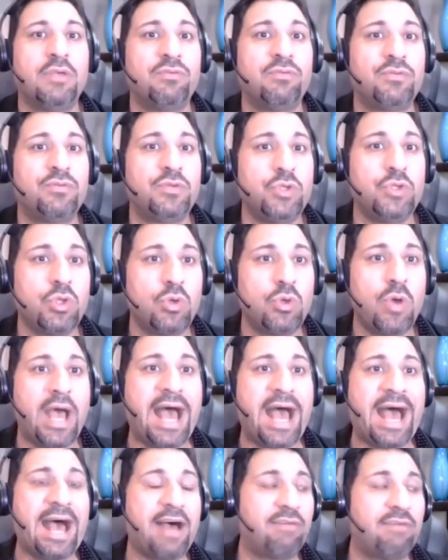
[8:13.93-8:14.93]
If you
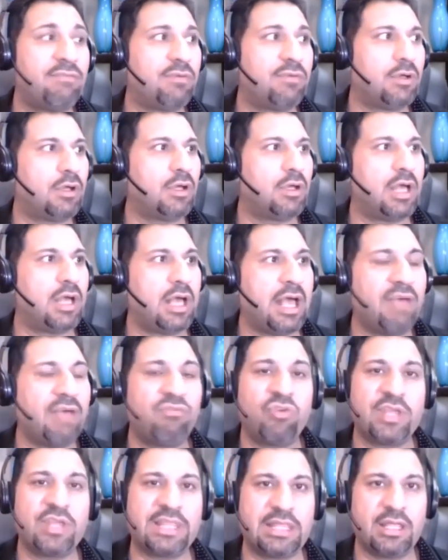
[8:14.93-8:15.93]
have
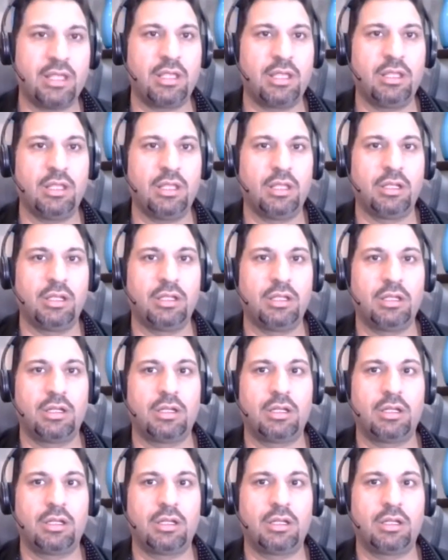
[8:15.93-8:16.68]
everything